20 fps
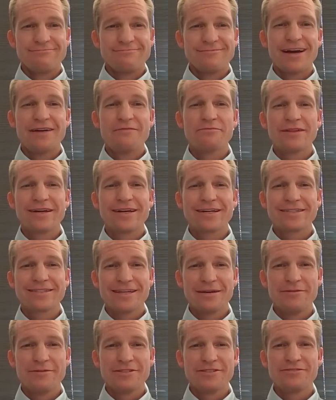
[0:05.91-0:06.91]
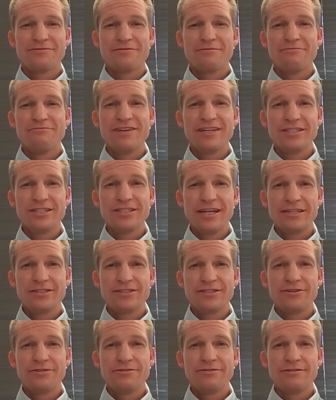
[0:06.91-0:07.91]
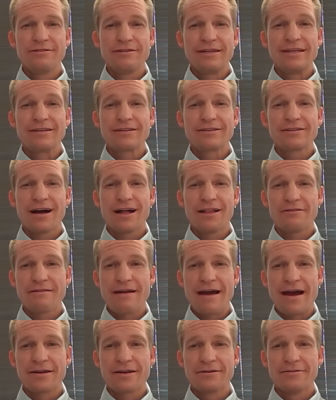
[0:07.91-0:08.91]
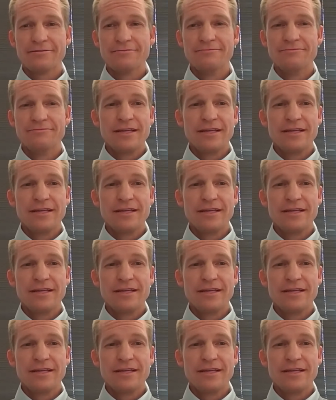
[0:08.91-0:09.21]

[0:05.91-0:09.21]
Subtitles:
I'm Blake Simmons from Vision Institute in Colorado,